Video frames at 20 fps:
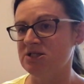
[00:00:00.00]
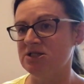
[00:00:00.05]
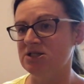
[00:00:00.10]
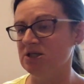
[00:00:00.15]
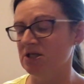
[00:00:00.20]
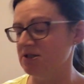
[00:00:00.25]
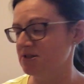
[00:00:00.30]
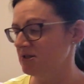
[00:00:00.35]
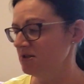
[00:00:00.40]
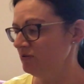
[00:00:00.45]

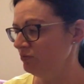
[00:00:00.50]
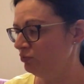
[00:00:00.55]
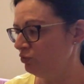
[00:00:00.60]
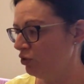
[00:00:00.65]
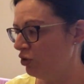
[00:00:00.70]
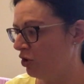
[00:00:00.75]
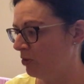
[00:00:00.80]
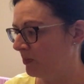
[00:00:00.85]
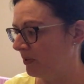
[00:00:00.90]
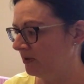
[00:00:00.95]
"Doesn't
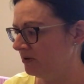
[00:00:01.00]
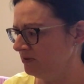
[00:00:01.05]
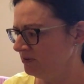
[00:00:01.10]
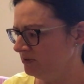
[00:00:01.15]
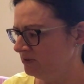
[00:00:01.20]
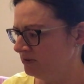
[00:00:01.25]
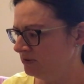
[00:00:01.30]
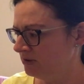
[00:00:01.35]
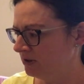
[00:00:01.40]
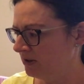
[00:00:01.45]
wobble?
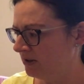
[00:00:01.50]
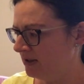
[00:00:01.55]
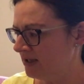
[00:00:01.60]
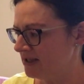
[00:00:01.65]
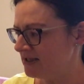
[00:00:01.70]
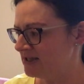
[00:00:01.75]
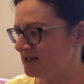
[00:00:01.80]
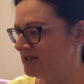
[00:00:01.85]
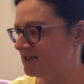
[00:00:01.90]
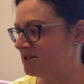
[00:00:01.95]

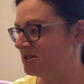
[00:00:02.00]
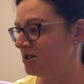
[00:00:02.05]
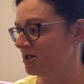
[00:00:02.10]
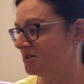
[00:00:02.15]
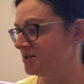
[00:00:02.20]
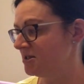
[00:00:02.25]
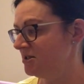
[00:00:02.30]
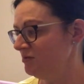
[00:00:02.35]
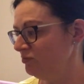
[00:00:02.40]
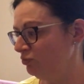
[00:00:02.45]

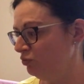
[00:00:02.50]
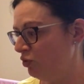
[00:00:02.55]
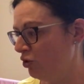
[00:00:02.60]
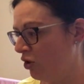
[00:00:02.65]
Doesn't